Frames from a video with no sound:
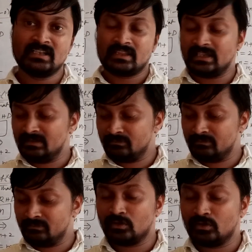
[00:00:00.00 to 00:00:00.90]
Then
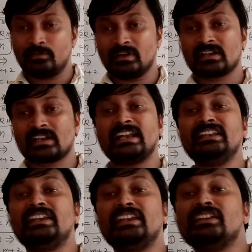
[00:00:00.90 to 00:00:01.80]
we'll go for
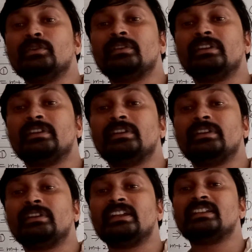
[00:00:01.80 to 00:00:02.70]
continuity
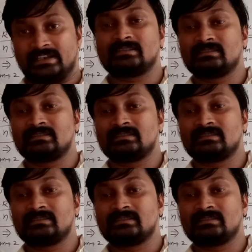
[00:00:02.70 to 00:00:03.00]
chapters.